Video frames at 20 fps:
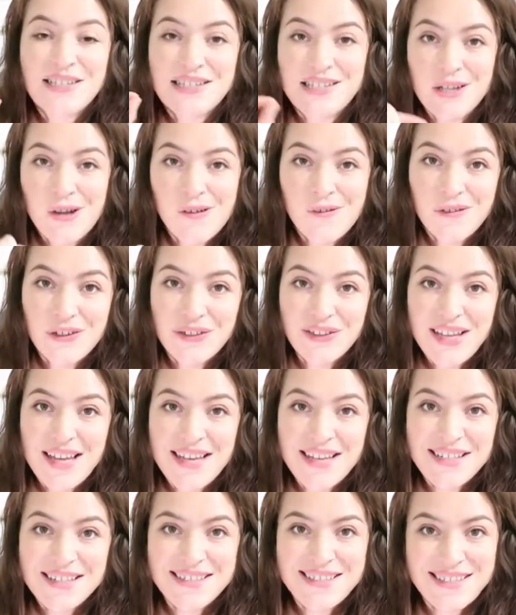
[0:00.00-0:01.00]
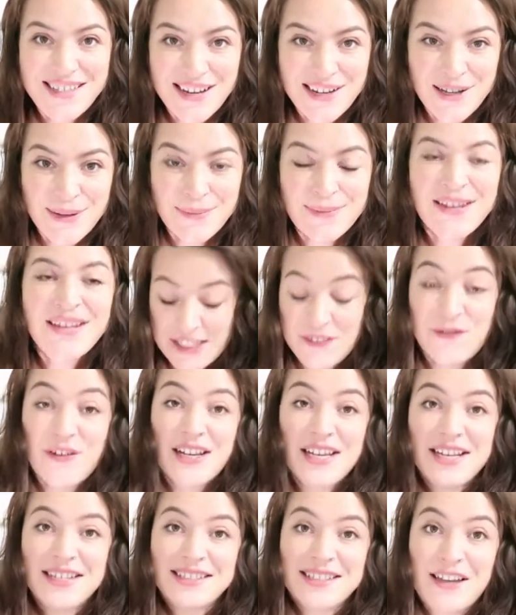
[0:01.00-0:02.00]
Silver Lake Denim. It's
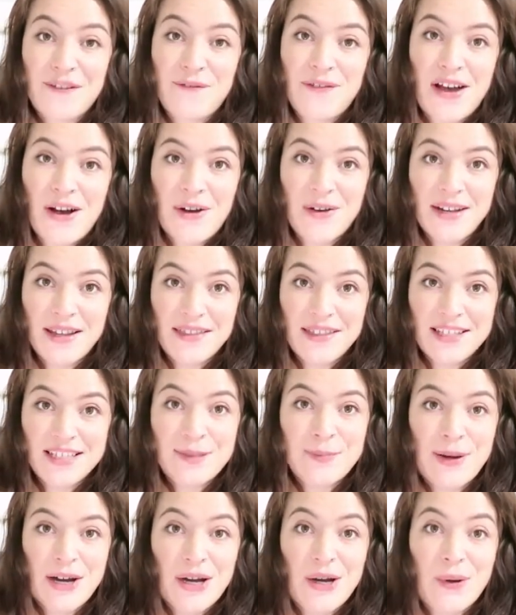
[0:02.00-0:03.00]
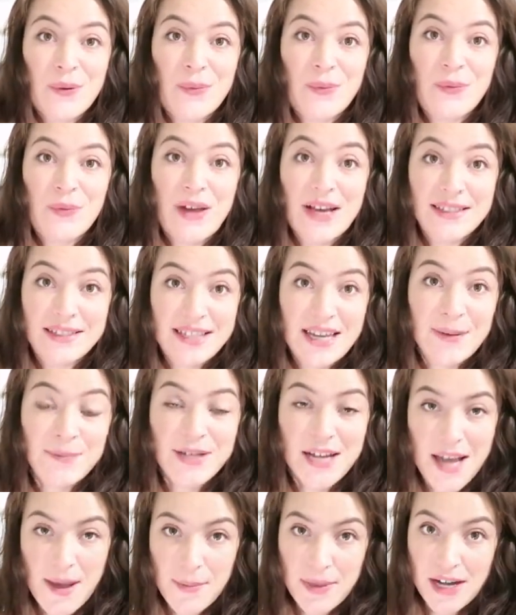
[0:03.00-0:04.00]
funny because I found this pair that same
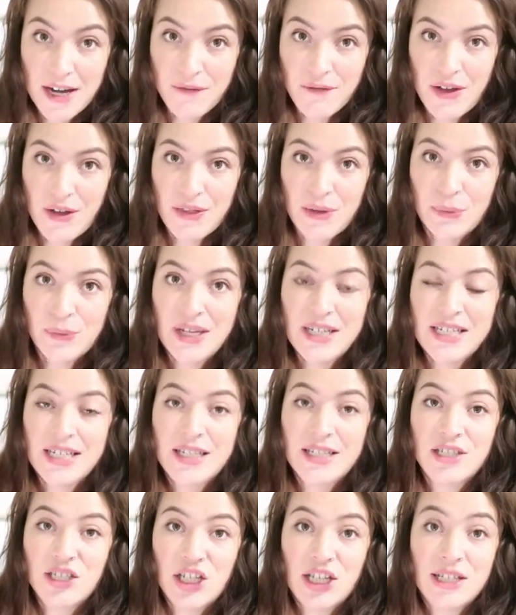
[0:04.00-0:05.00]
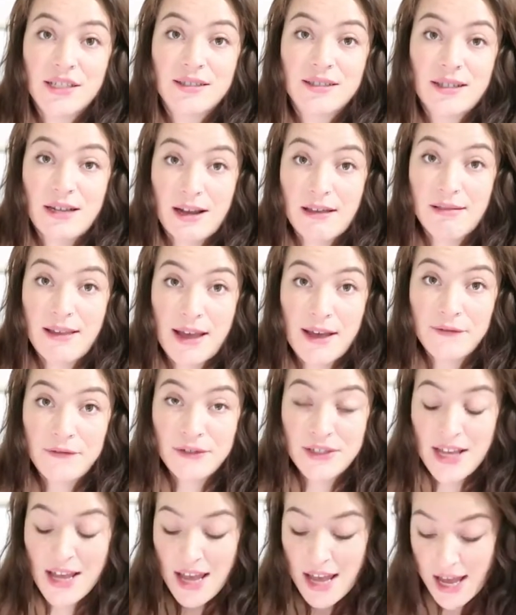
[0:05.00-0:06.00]
time that I found the redone jeans that I
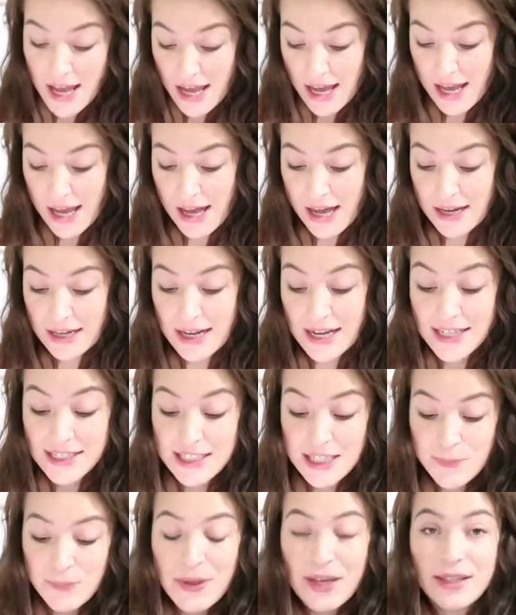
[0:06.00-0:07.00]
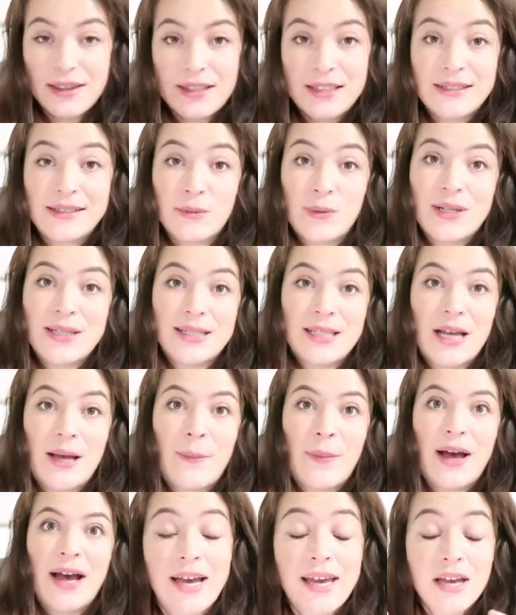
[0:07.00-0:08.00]
left and I did pick these ones
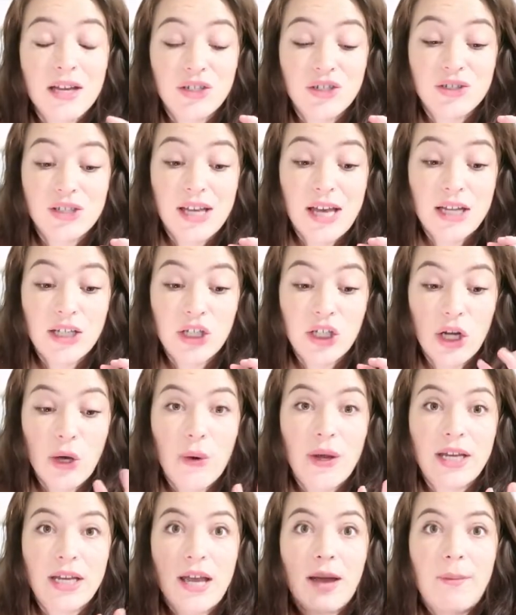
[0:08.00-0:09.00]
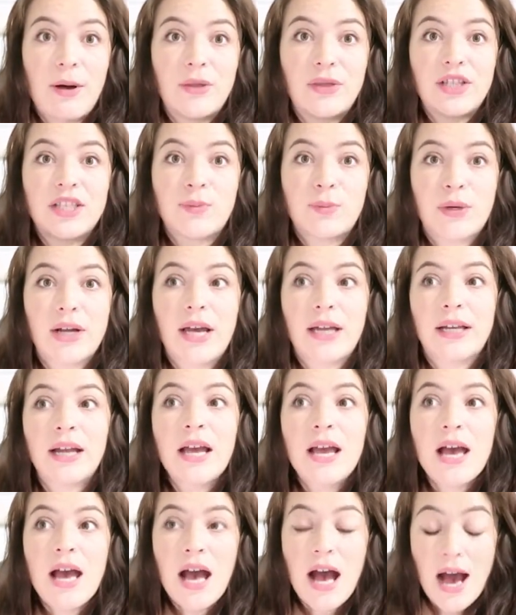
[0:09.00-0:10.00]
up. I actually had no idea about this brand.
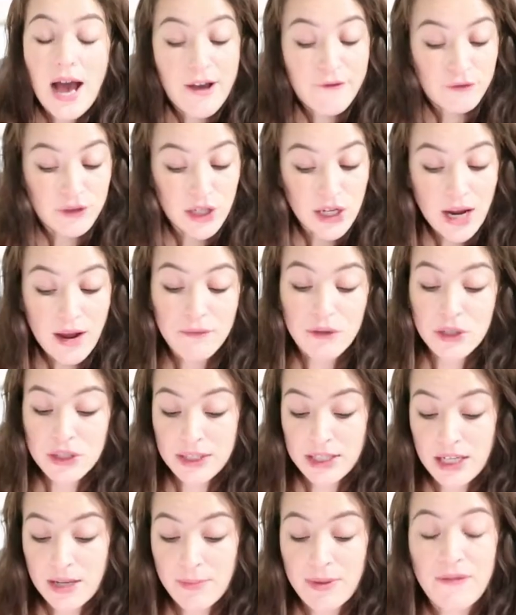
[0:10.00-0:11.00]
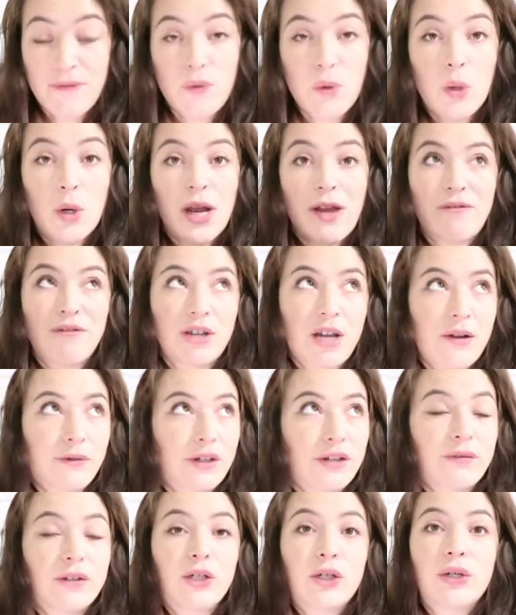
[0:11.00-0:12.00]
I've never seen it before. I've
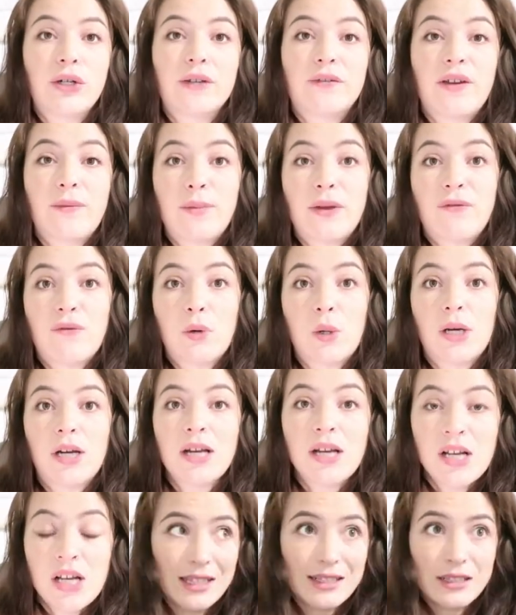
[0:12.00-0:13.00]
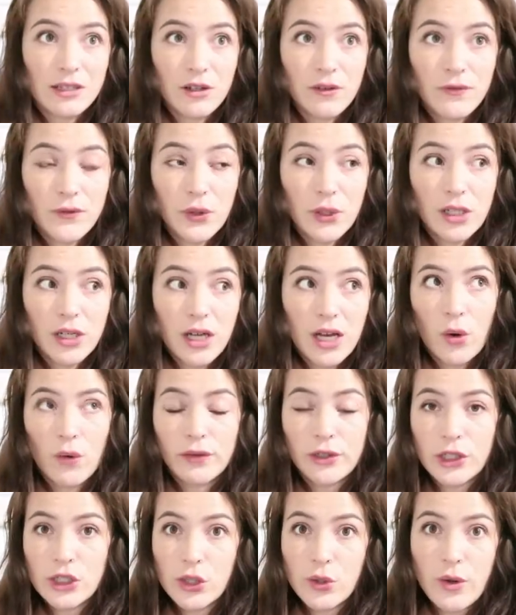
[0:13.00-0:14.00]
never even heard of it before. They sell for
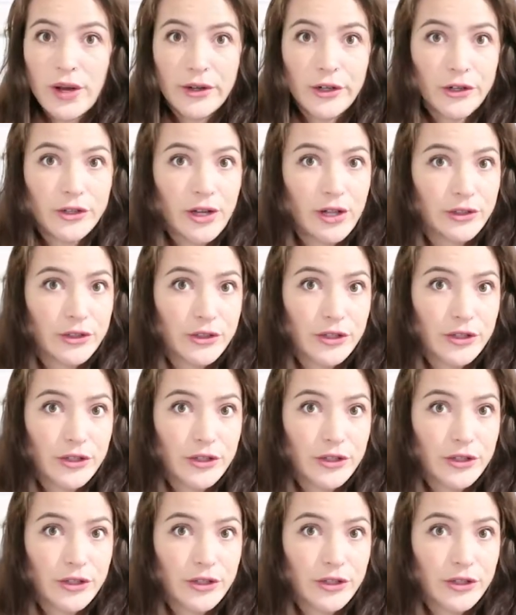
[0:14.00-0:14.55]
over $200